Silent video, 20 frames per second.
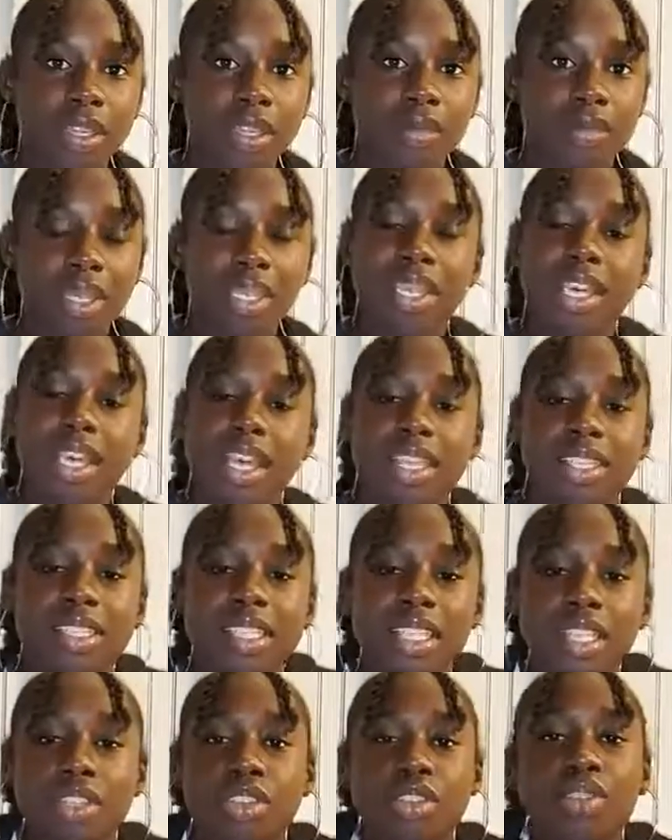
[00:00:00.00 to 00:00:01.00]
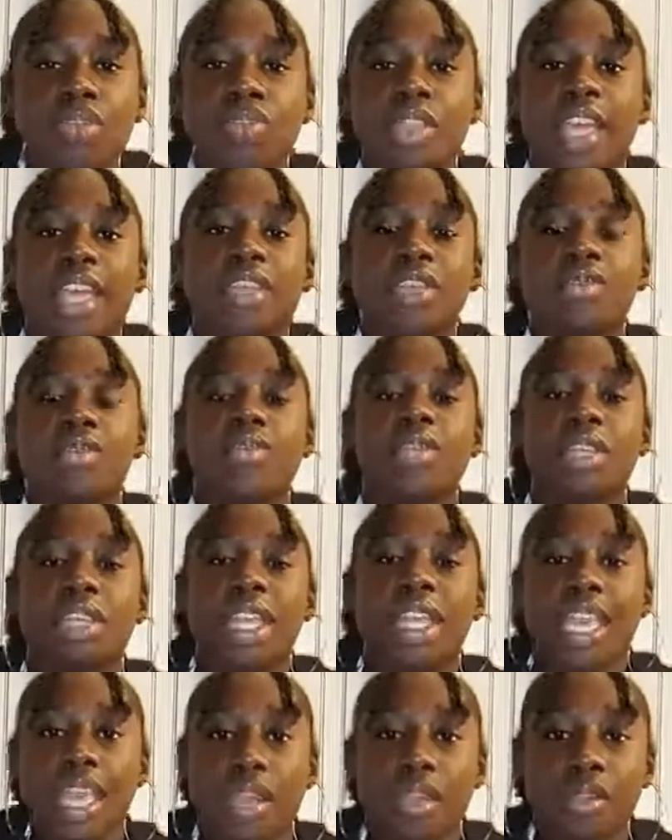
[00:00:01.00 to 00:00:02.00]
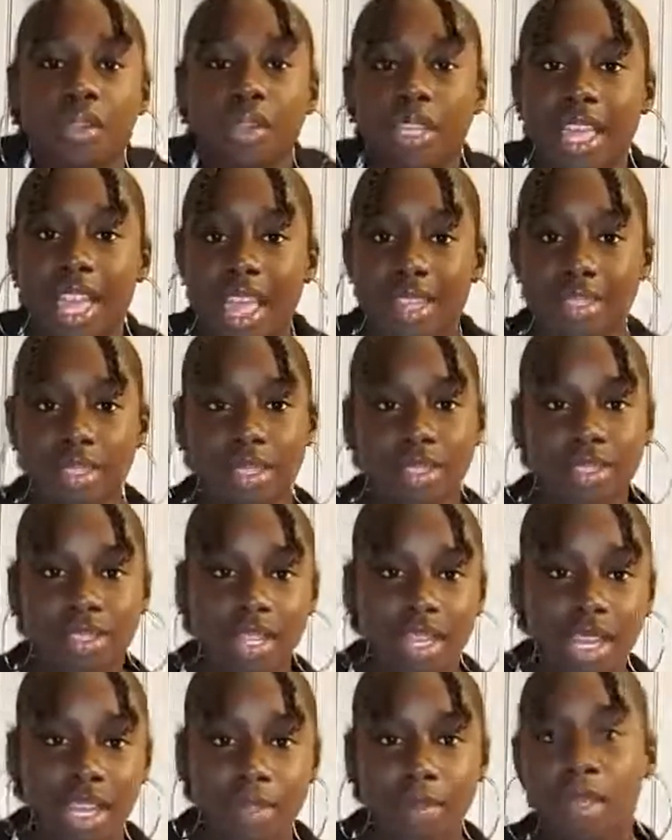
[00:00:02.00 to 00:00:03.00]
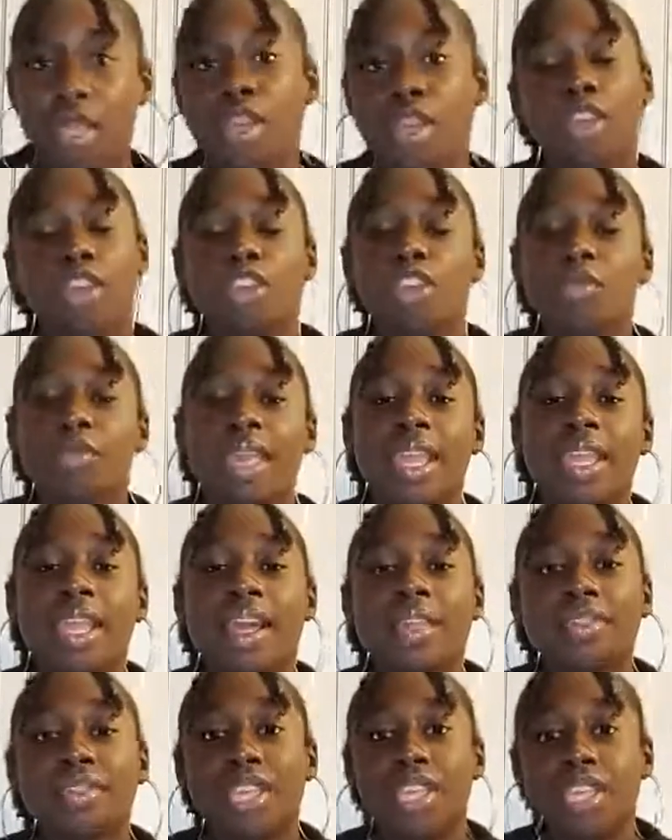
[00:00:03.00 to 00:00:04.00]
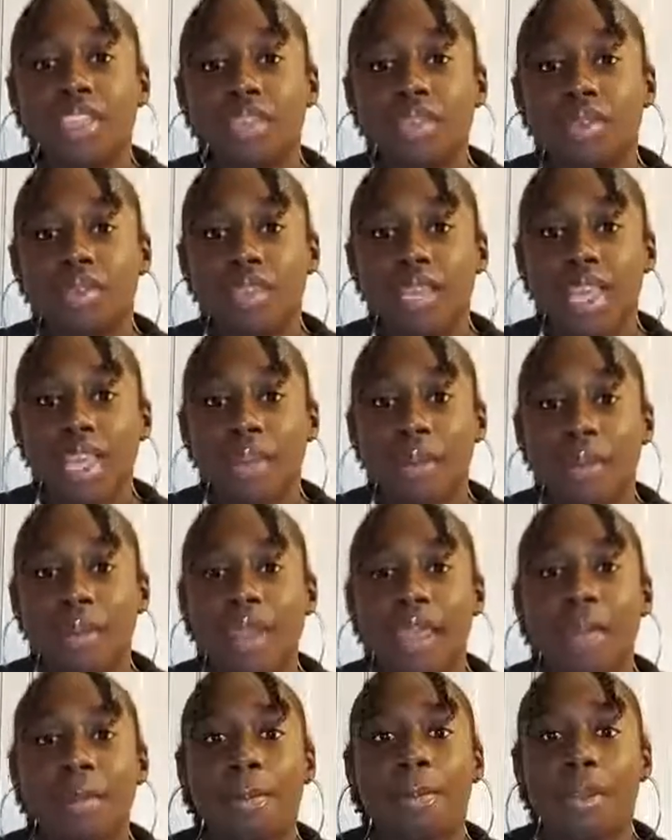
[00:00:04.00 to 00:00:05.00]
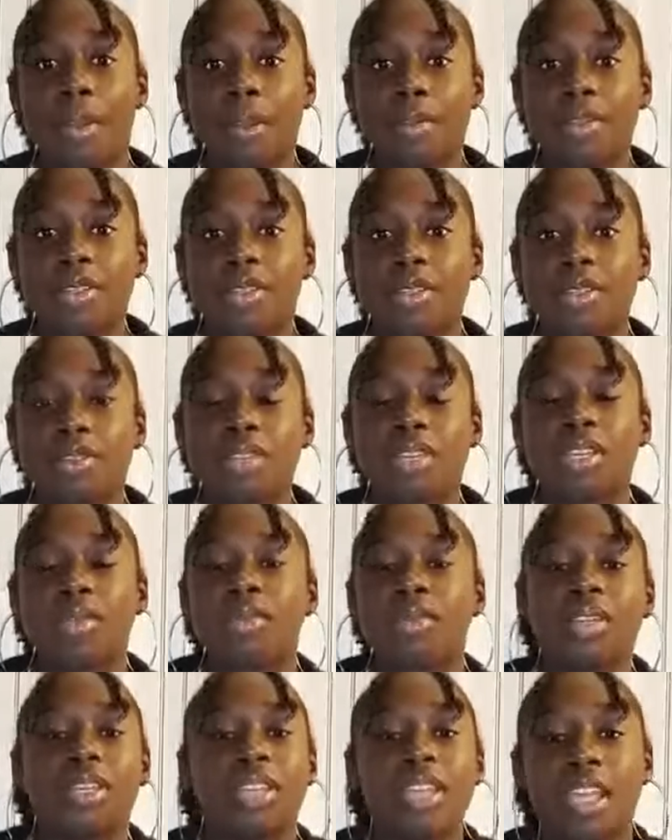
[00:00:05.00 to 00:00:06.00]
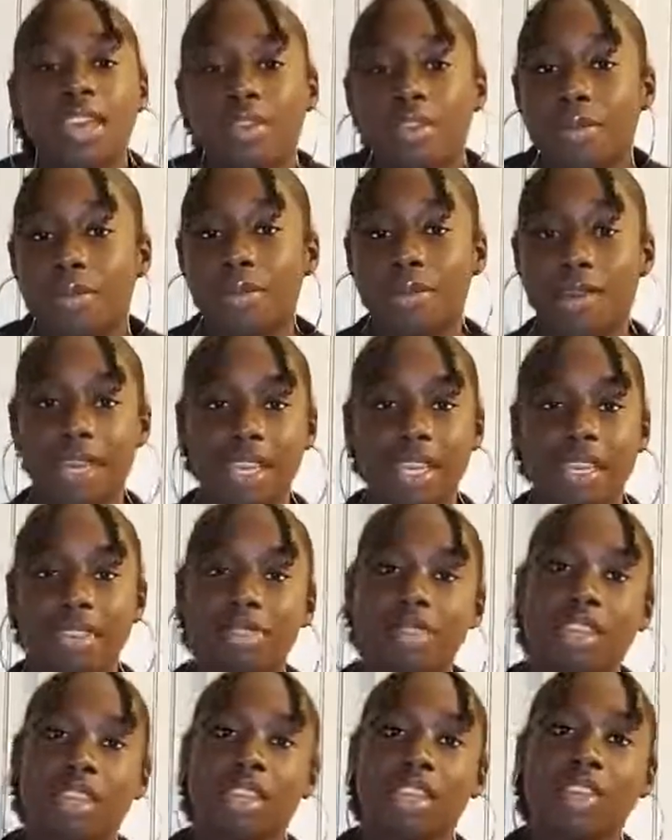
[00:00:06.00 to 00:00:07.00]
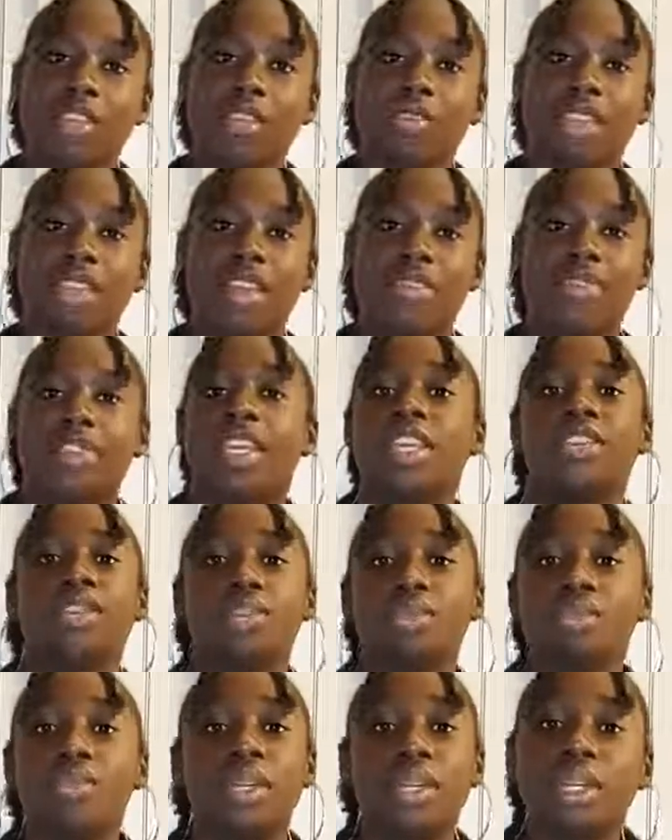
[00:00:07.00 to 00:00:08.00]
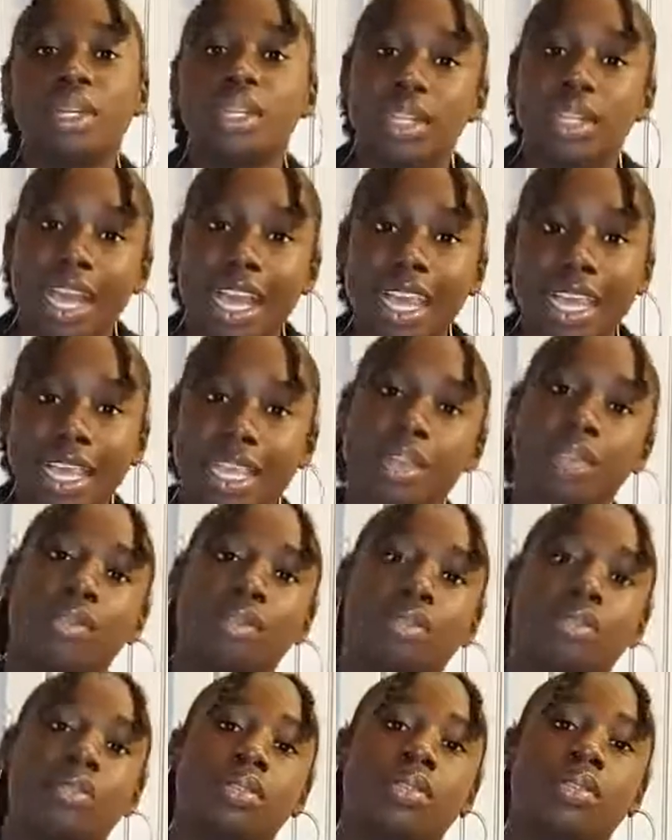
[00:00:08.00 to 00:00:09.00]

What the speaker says: Because he knew that you could handle it at this time. You may not think you can, but I promise you he would never put anything in your life that you could not handle.